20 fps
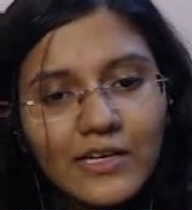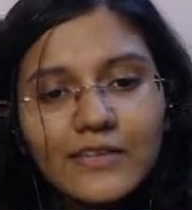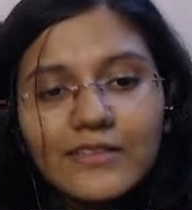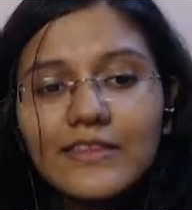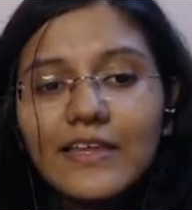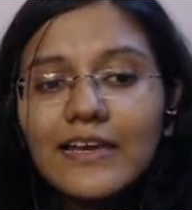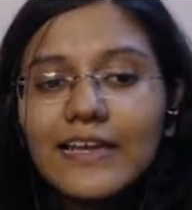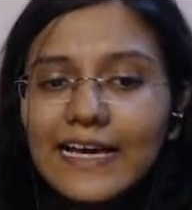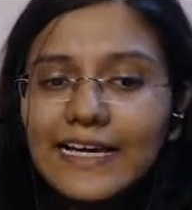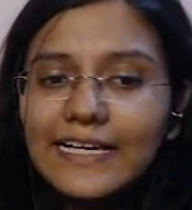The
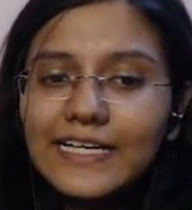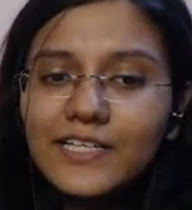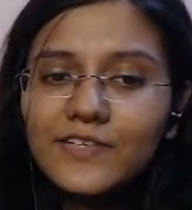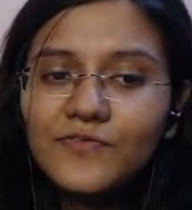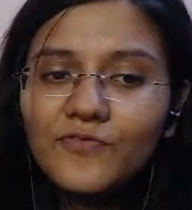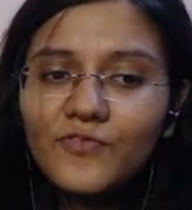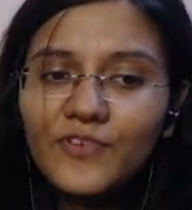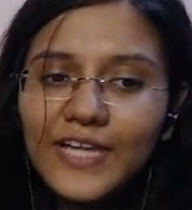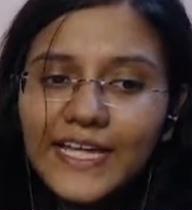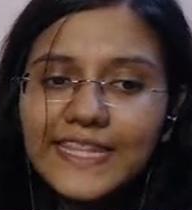lion
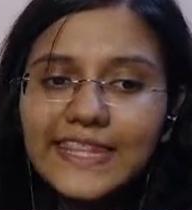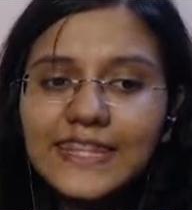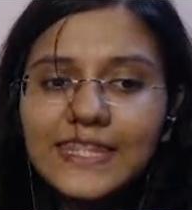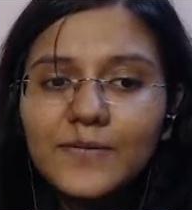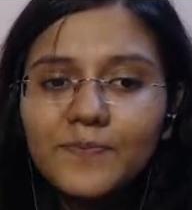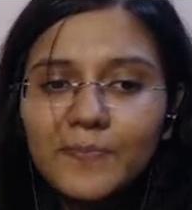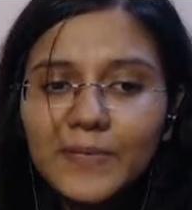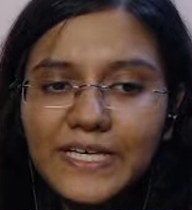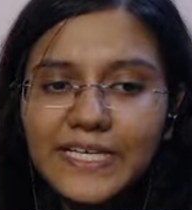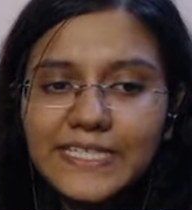fled the
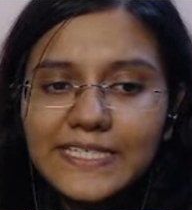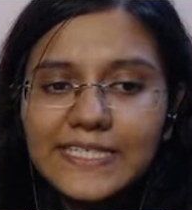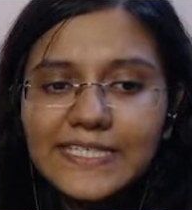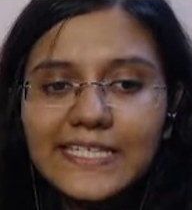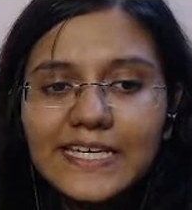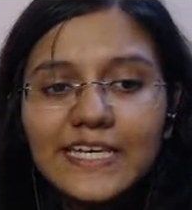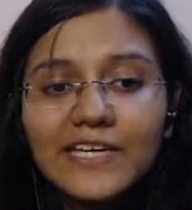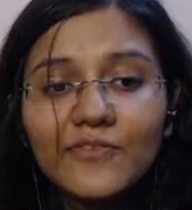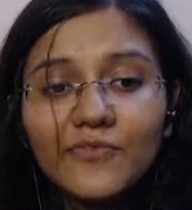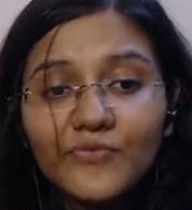place
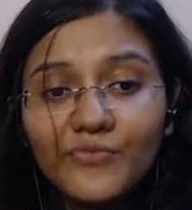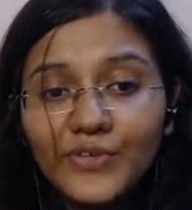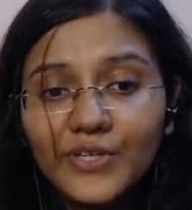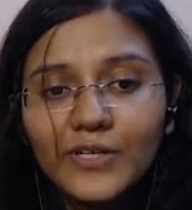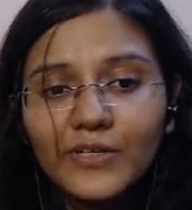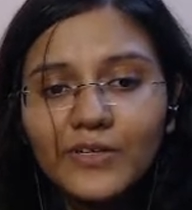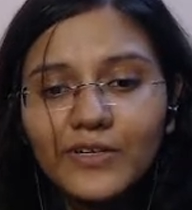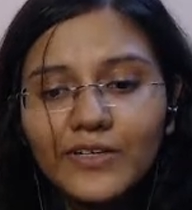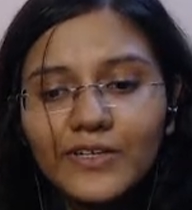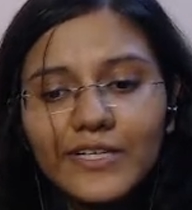in fear,
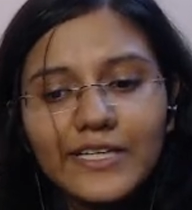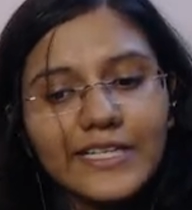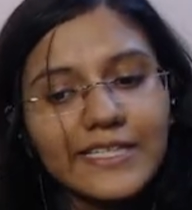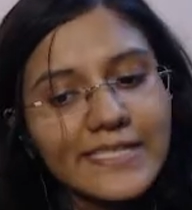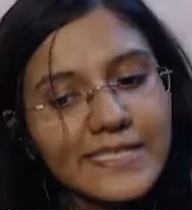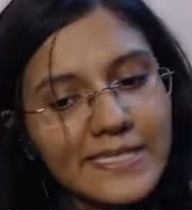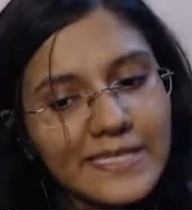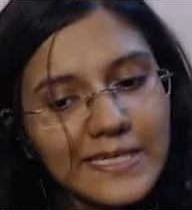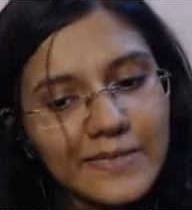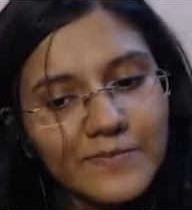it
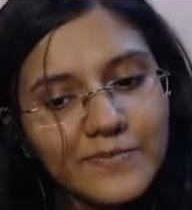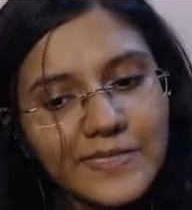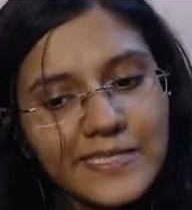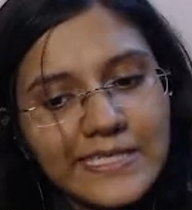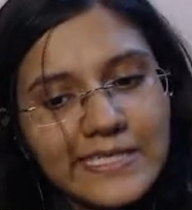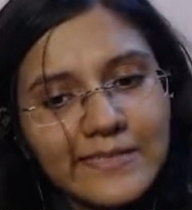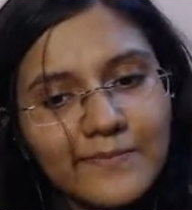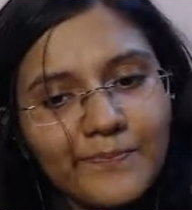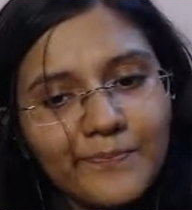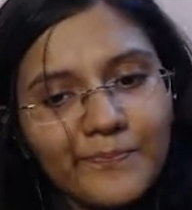seems.